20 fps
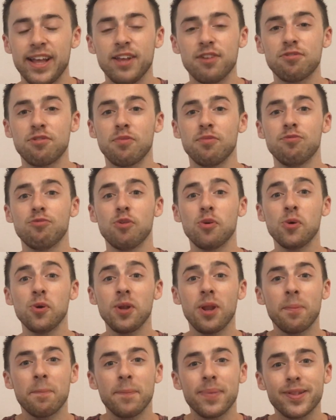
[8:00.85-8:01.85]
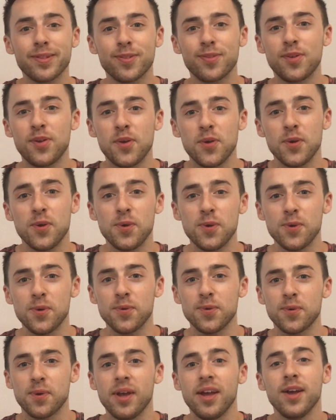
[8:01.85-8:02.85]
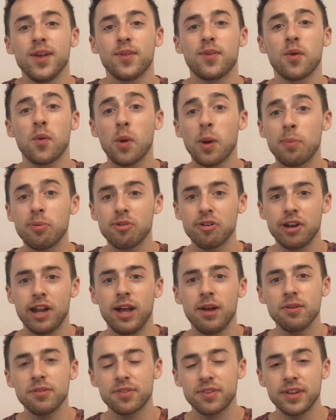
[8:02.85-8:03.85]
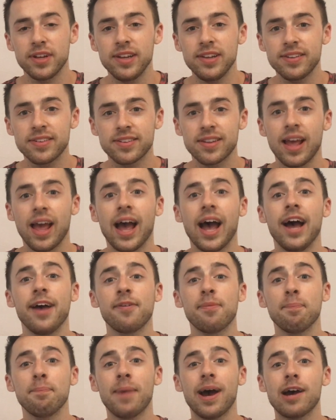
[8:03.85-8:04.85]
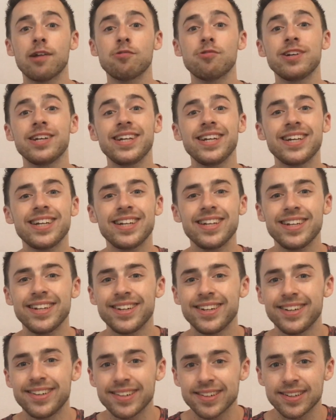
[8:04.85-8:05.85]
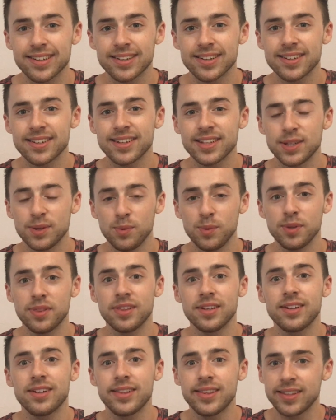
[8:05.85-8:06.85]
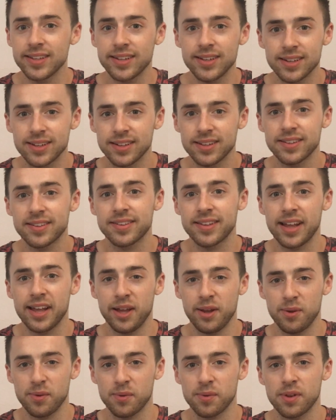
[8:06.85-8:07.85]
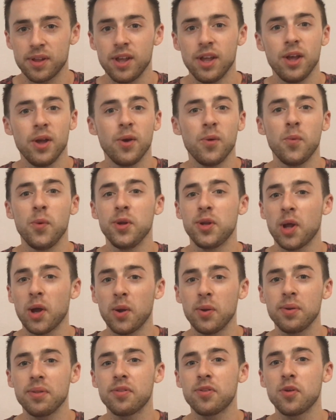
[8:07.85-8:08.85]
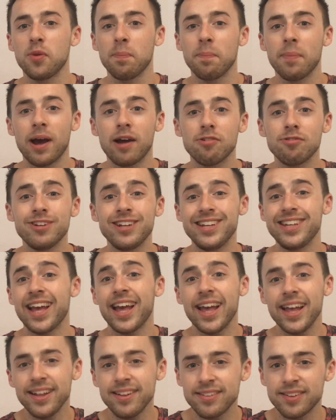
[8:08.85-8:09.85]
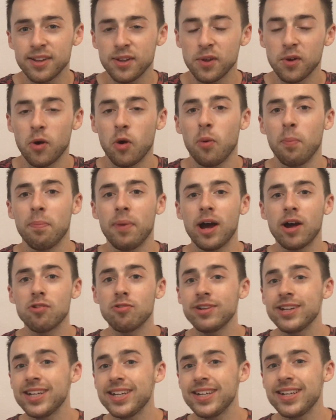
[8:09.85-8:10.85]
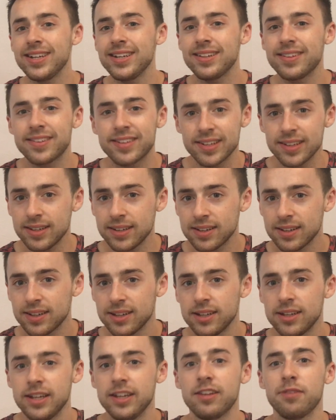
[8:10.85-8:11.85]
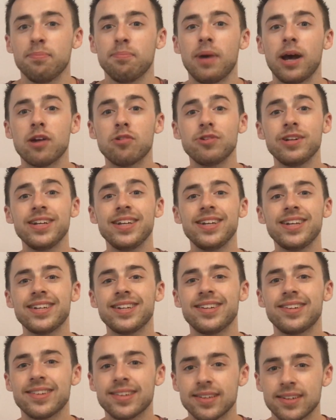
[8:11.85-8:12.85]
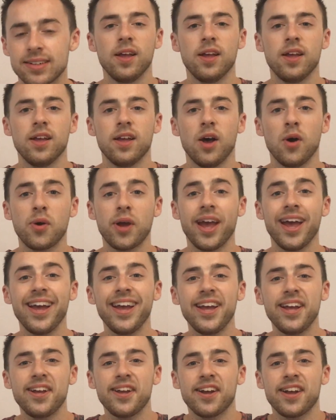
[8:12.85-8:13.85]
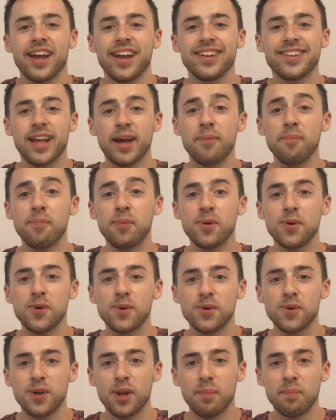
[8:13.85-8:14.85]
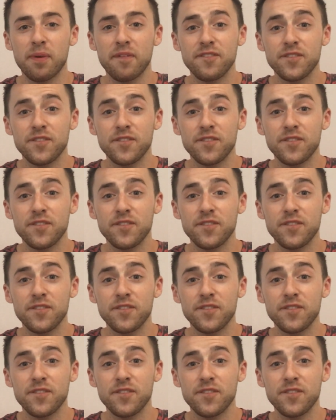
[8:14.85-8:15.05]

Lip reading: is from rule number 2. So we pronounce this as married with the D sound. We don't do married or married. It's married. Okay, example number